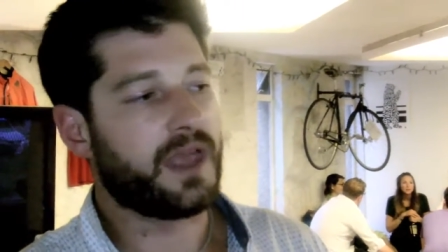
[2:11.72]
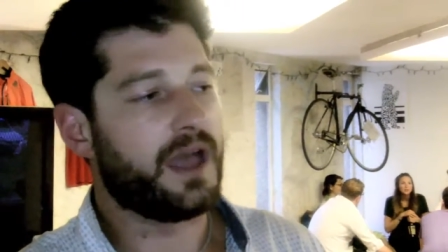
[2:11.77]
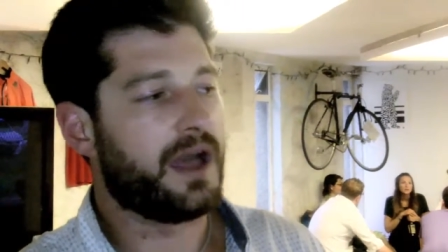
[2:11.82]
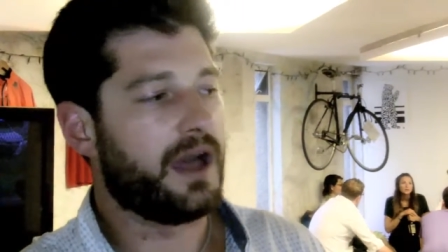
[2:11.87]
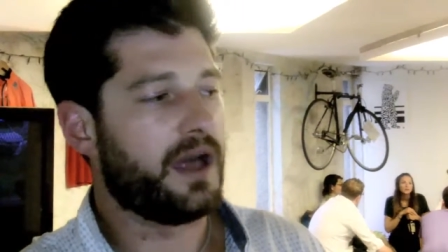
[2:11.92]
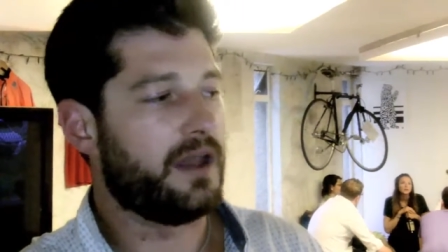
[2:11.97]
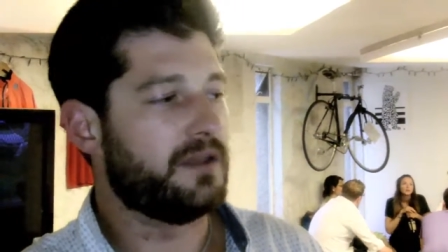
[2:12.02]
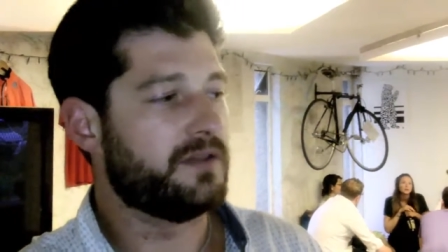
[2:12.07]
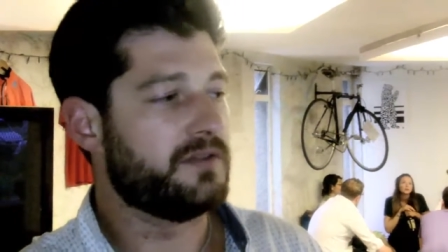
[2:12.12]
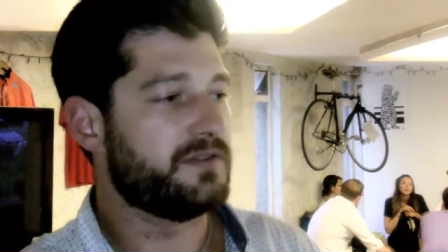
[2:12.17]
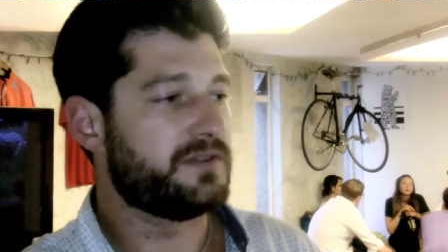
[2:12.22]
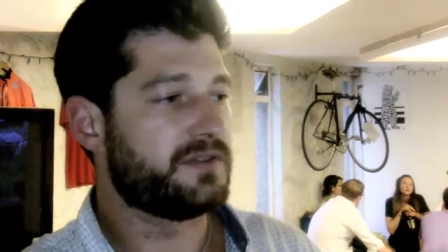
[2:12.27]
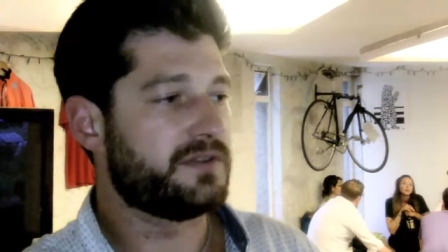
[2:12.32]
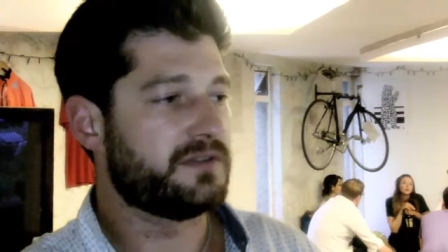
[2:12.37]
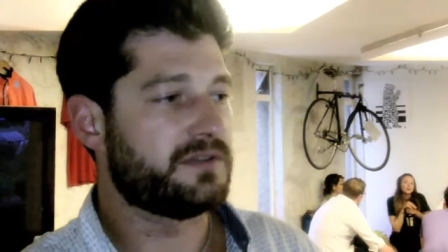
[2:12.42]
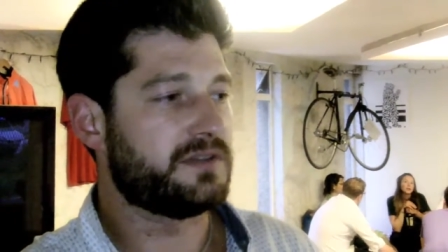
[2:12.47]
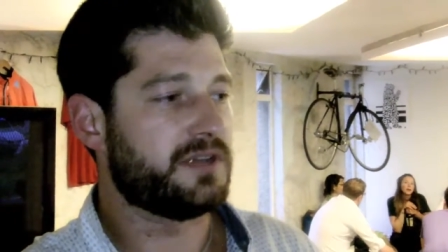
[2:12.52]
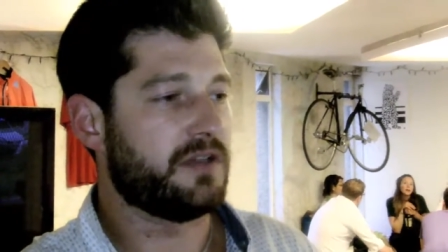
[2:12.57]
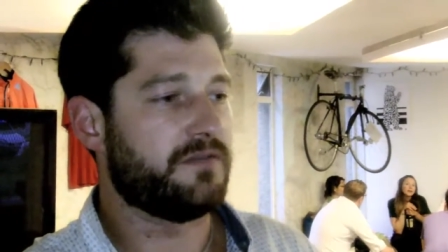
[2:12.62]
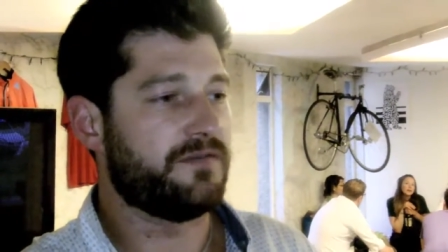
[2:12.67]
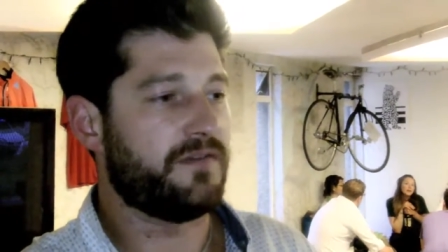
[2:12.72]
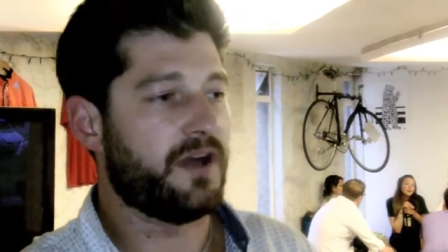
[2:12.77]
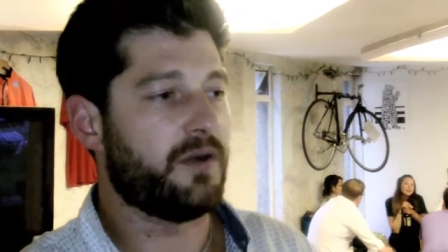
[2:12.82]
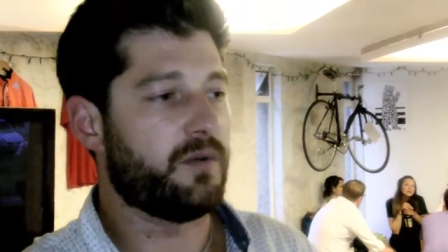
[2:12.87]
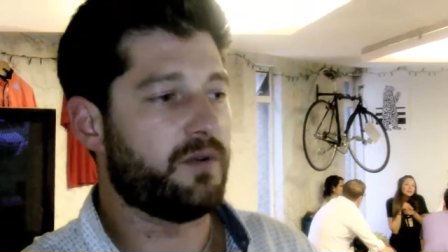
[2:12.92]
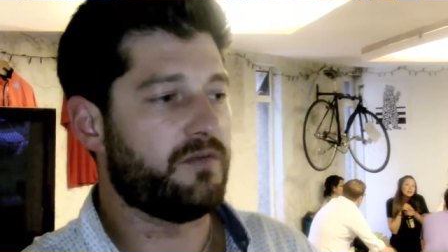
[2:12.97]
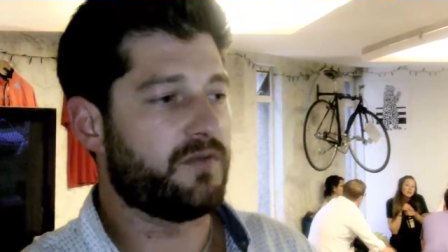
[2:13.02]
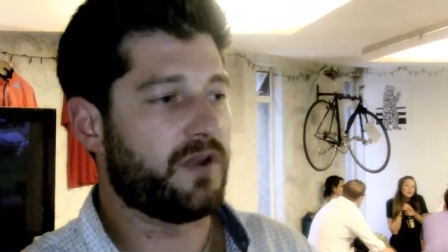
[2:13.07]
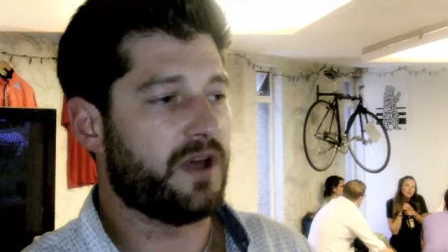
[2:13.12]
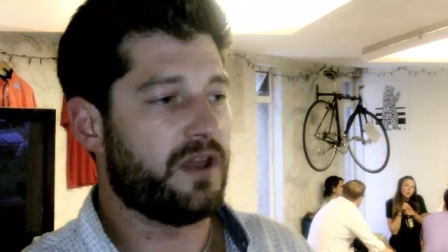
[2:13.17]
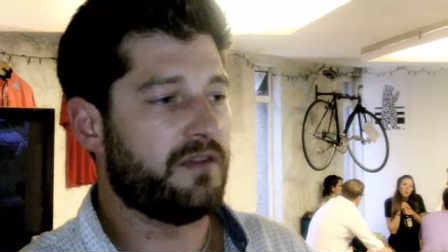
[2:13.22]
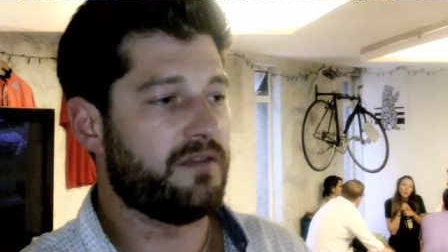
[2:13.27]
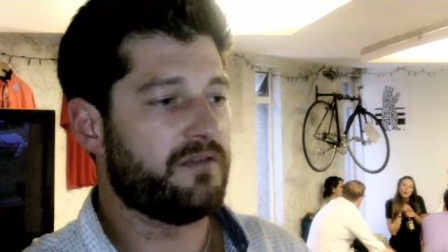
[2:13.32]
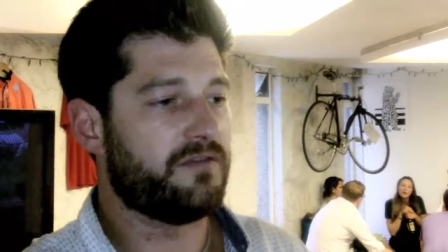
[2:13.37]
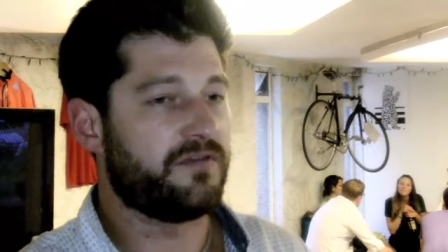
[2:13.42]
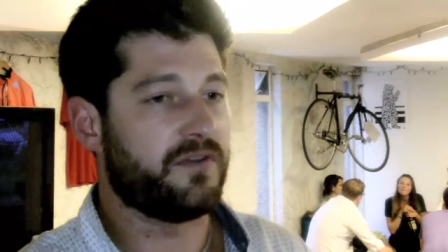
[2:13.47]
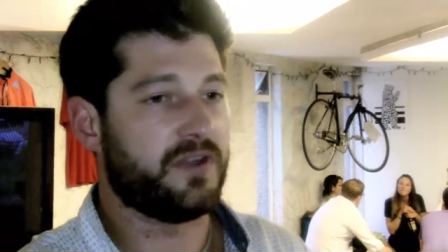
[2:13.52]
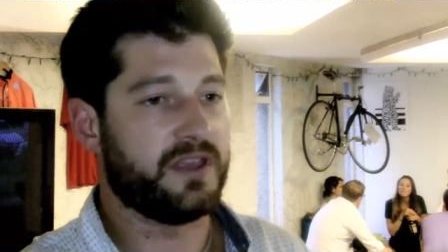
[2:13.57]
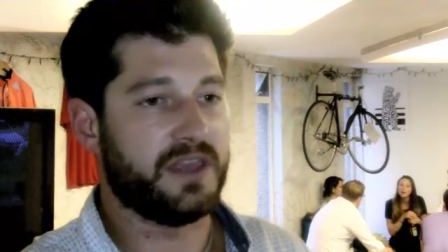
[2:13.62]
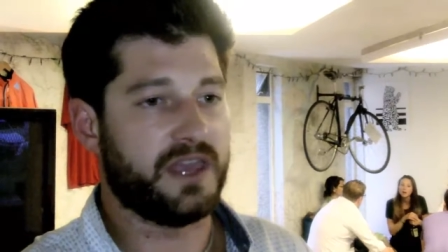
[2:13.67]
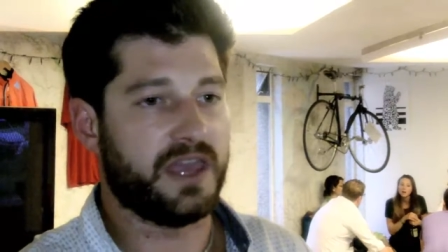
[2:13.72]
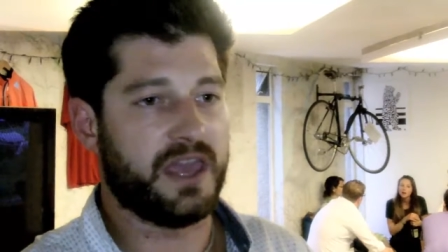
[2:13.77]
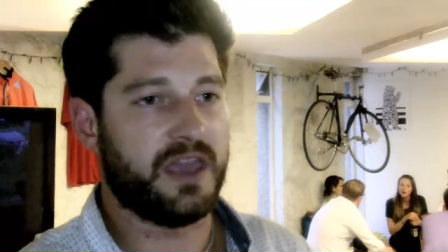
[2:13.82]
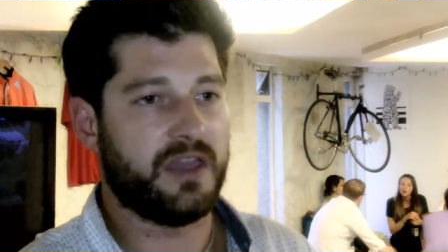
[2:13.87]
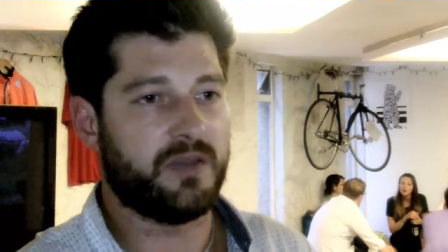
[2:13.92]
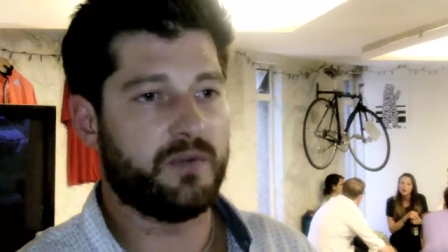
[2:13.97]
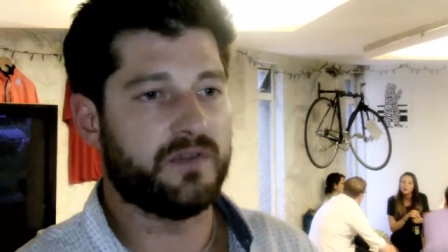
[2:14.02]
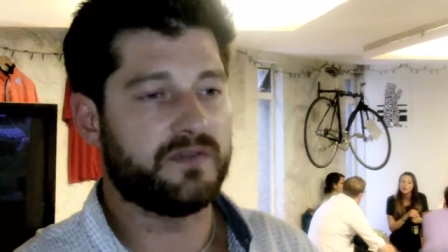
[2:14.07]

And so far we've run for a year,